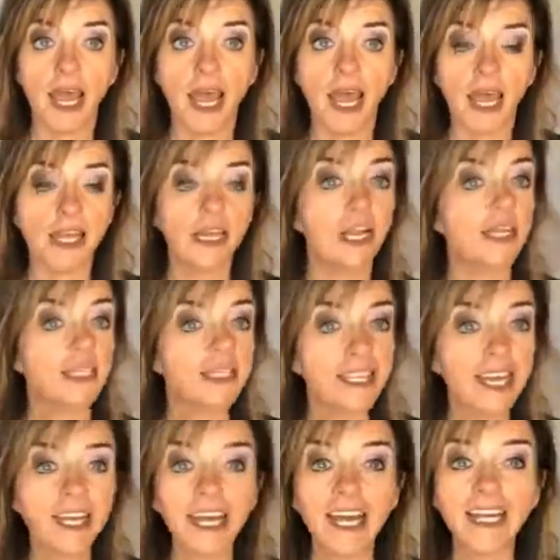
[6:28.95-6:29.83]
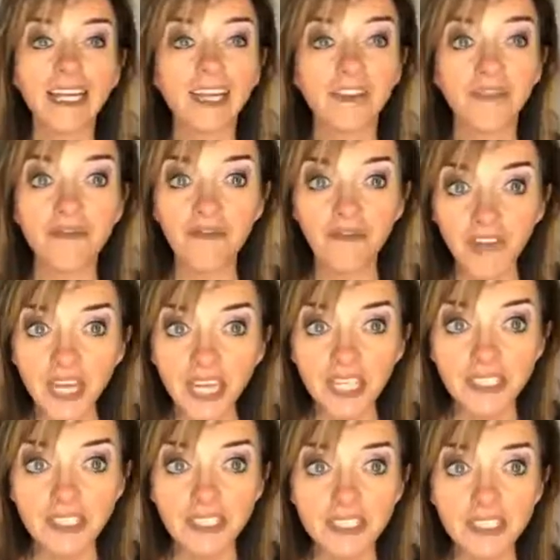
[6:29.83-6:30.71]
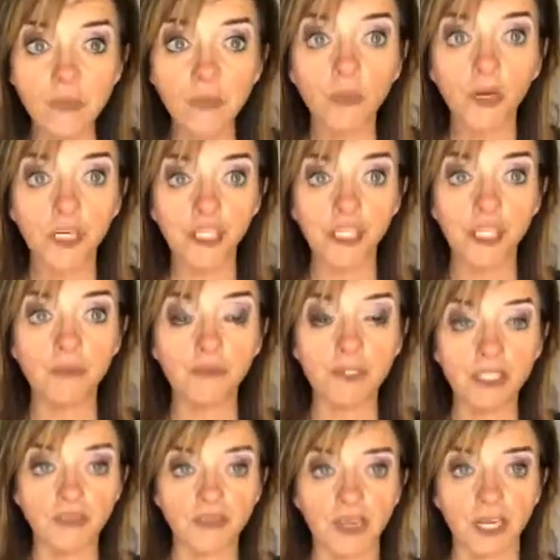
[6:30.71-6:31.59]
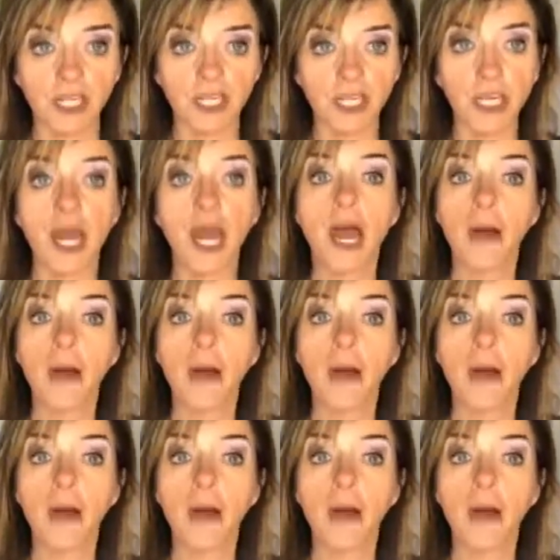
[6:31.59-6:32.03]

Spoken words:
and not saying I could fix what she was feeling,